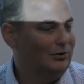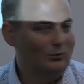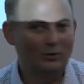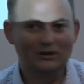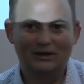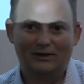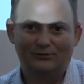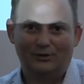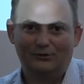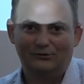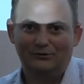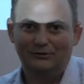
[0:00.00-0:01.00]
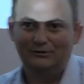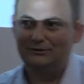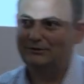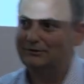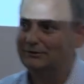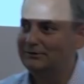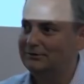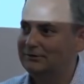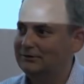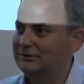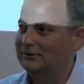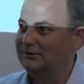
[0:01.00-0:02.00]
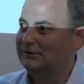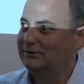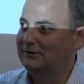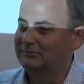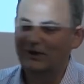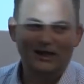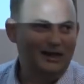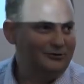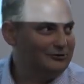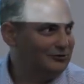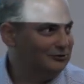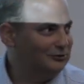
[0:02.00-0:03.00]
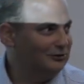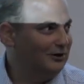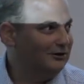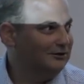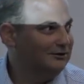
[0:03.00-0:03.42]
One last question. My answers are too long.